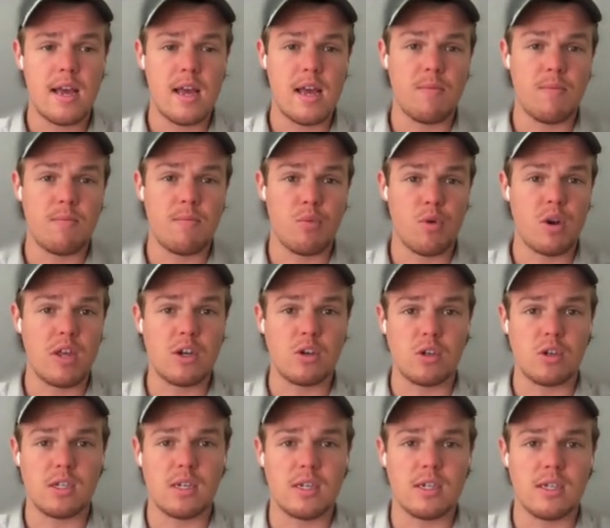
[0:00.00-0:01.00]
Pretty
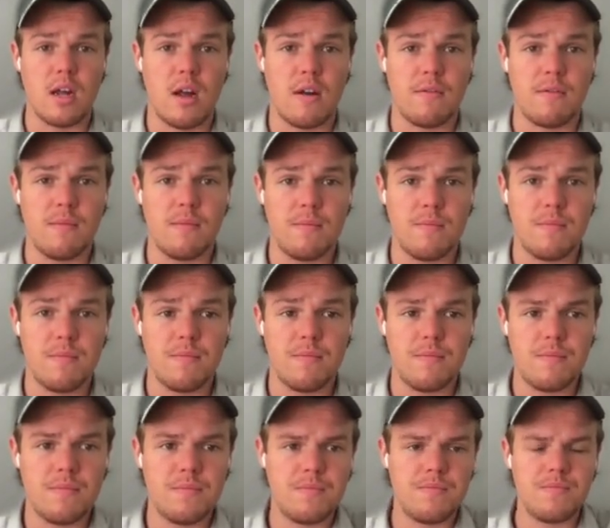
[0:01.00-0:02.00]
interesting stuff.
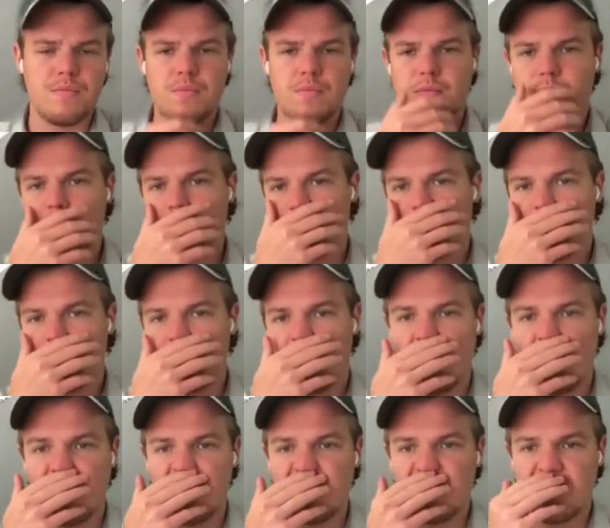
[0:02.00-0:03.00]

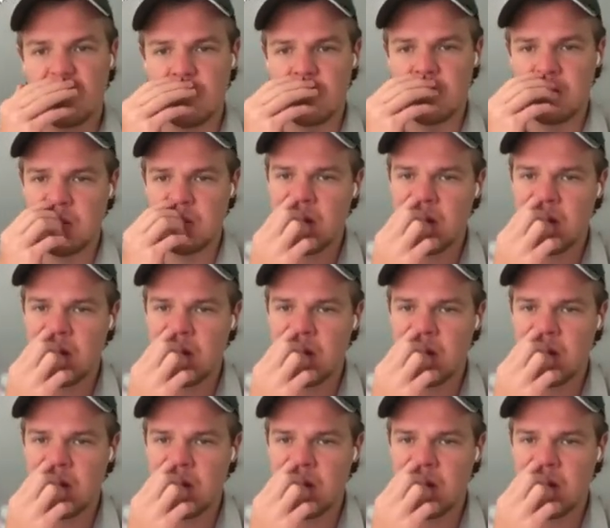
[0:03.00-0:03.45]
Holy shit, dude.